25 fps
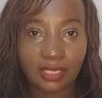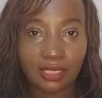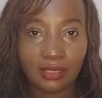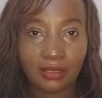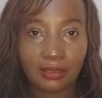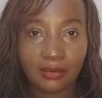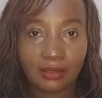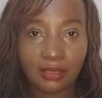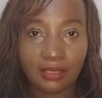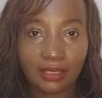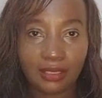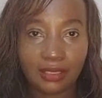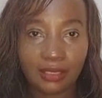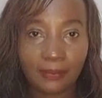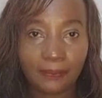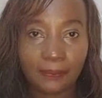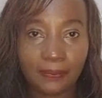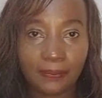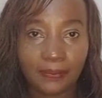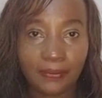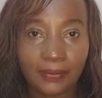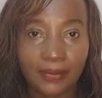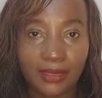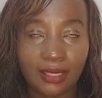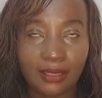yeah,
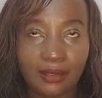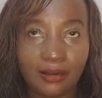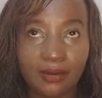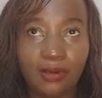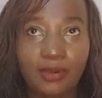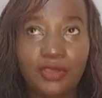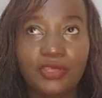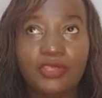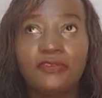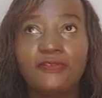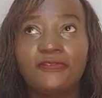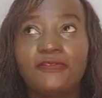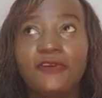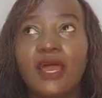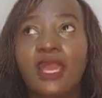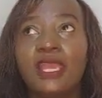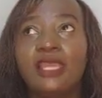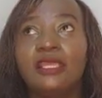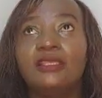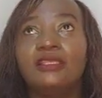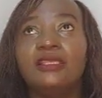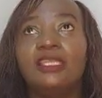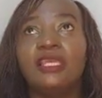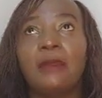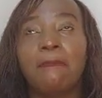or you
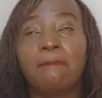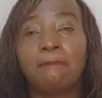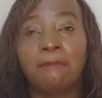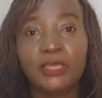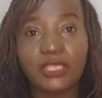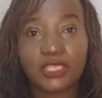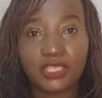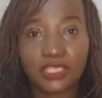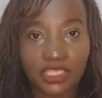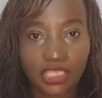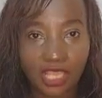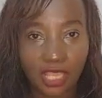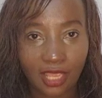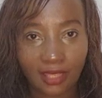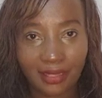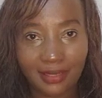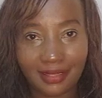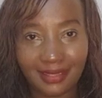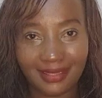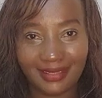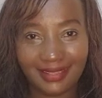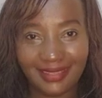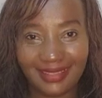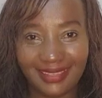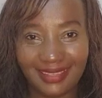find their picture.
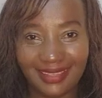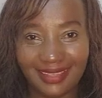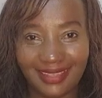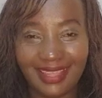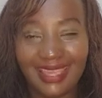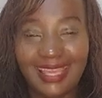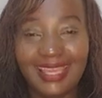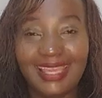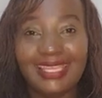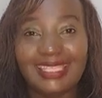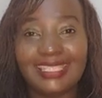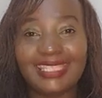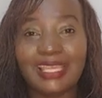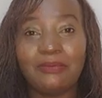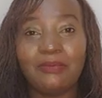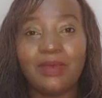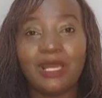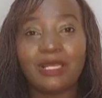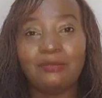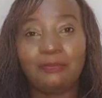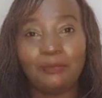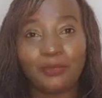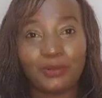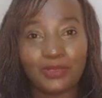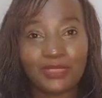
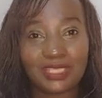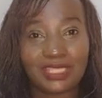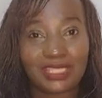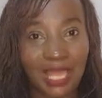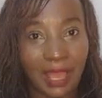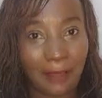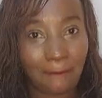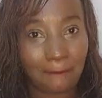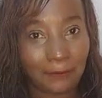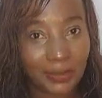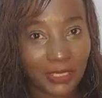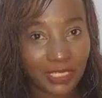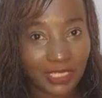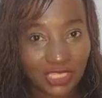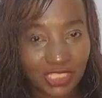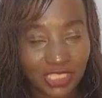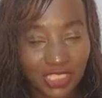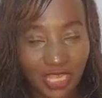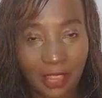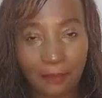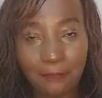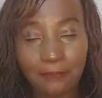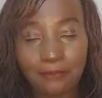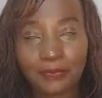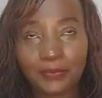Someone puts a
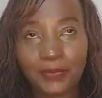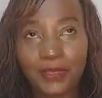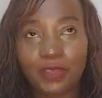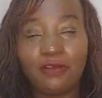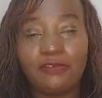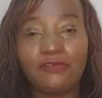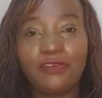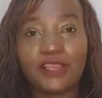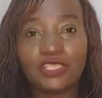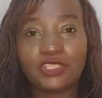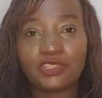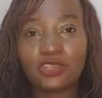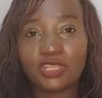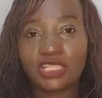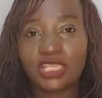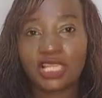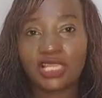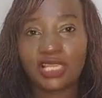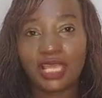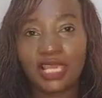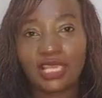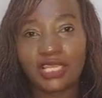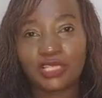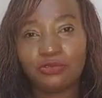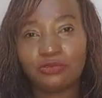picture of a
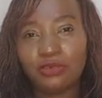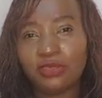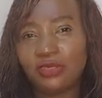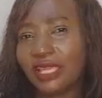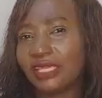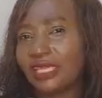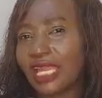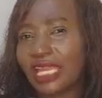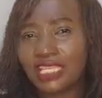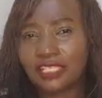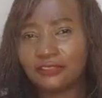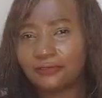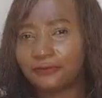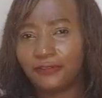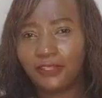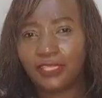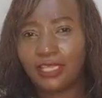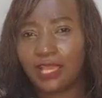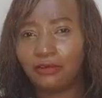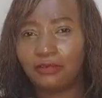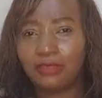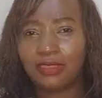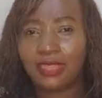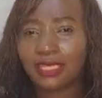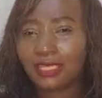socialite with a nice
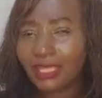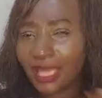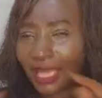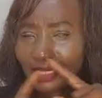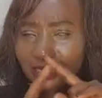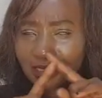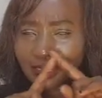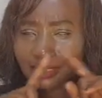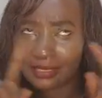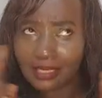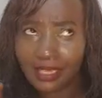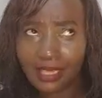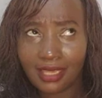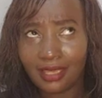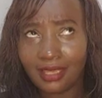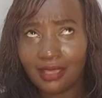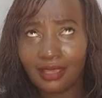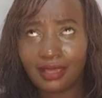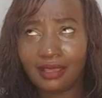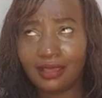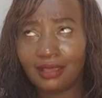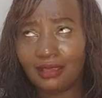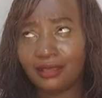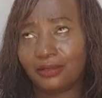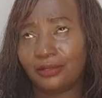figure, with a nice
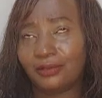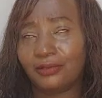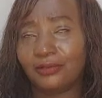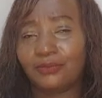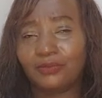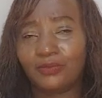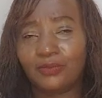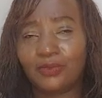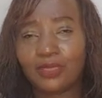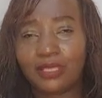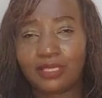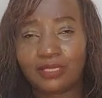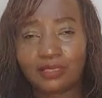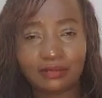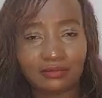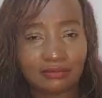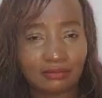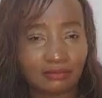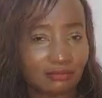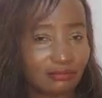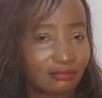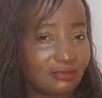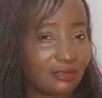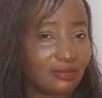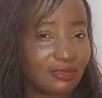
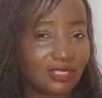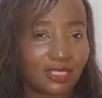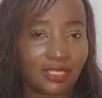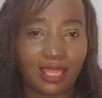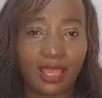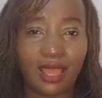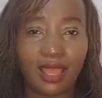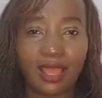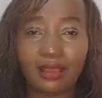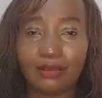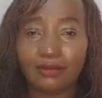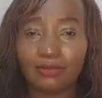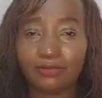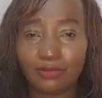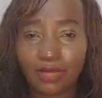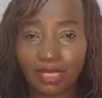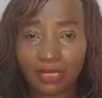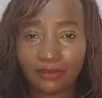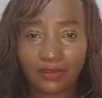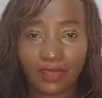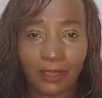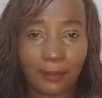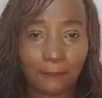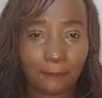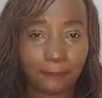car,
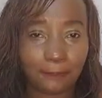whatever,